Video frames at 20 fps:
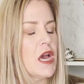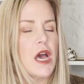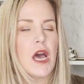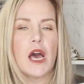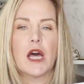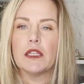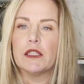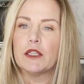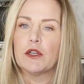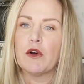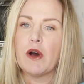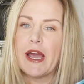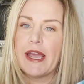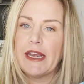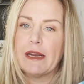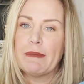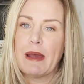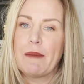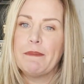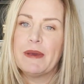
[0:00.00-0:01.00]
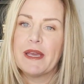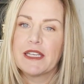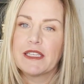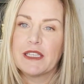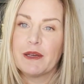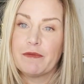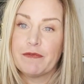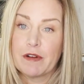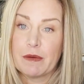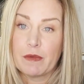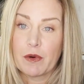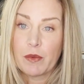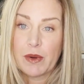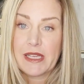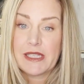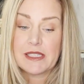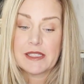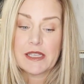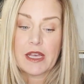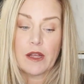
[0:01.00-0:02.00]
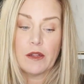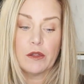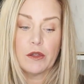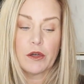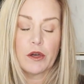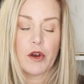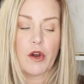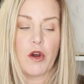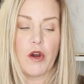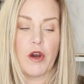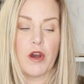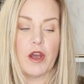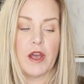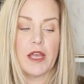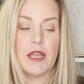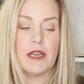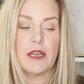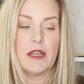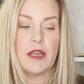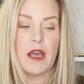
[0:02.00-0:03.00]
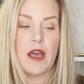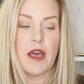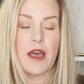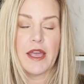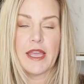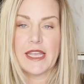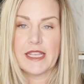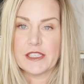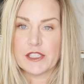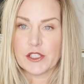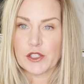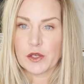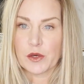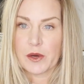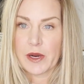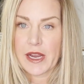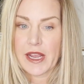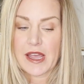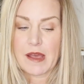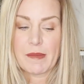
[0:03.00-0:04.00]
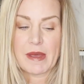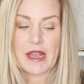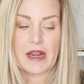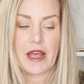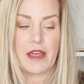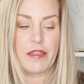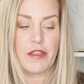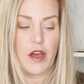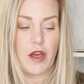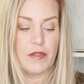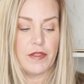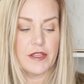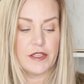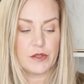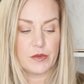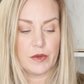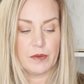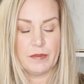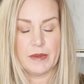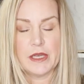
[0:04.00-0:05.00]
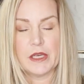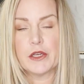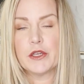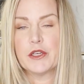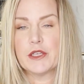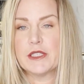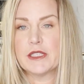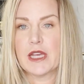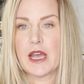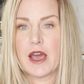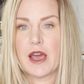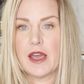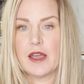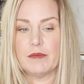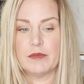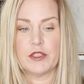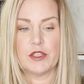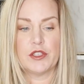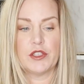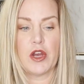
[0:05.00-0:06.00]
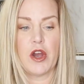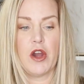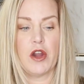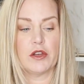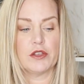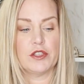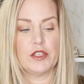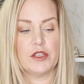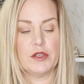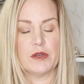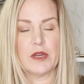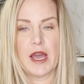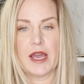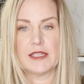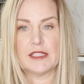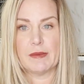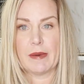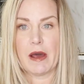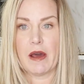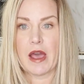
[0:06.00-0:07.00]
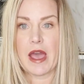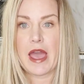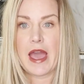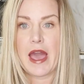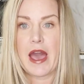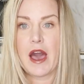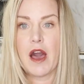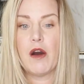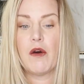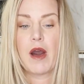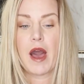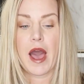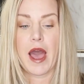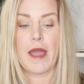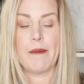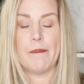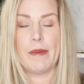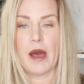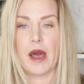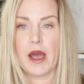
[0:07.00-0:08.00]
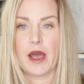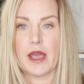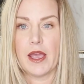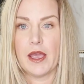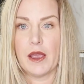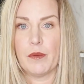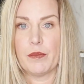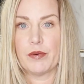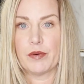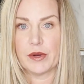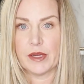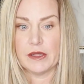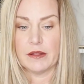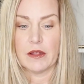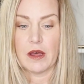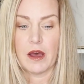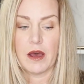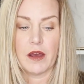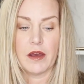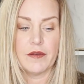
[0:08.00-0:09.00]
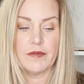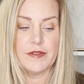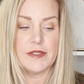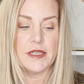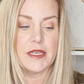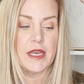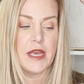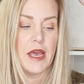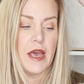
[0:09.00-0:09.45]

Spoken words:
a little item I picked up from a reseller on Instagram, and I thought this would be a good time to talk to you guys about how I buy pre-loved.